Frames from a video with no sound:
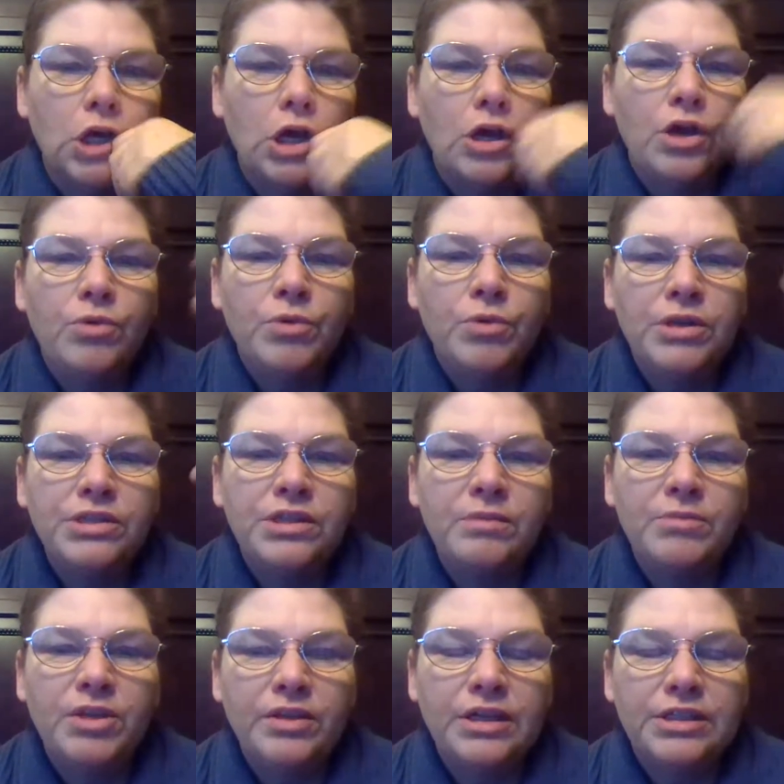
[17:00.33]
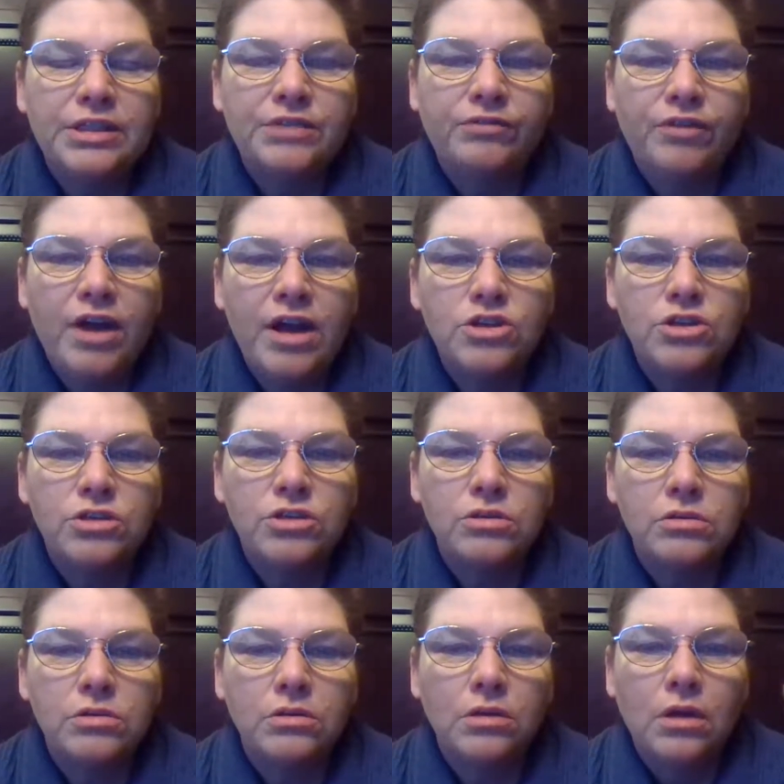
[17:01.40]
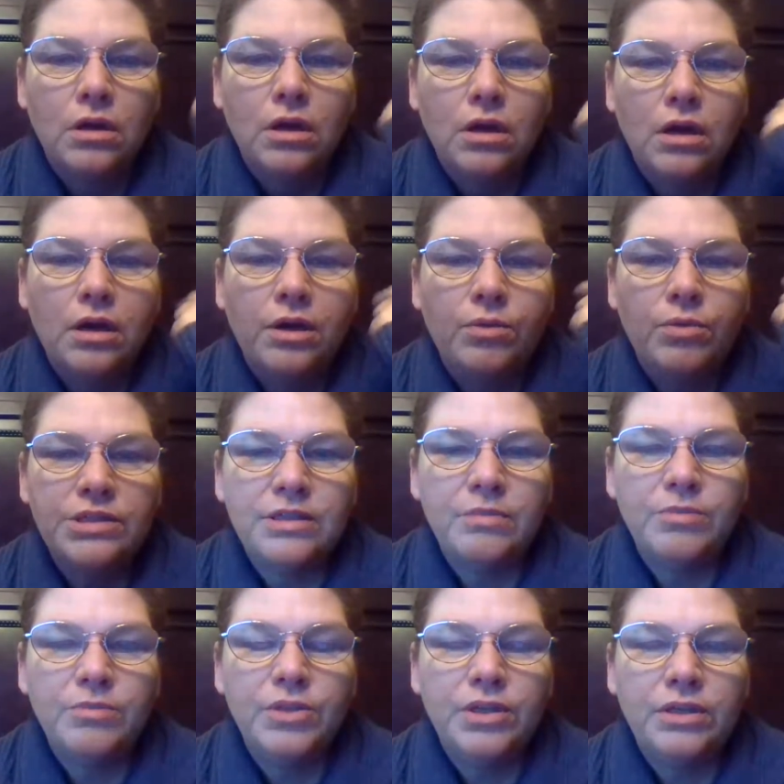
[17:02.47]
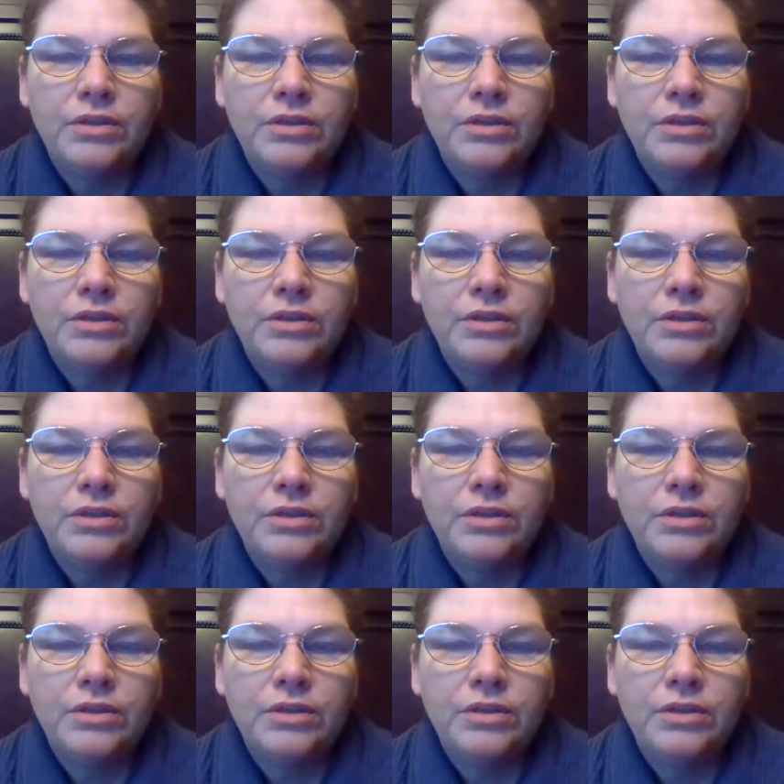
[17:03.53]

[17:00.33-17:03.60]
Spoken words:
You want something that's fresh. You want something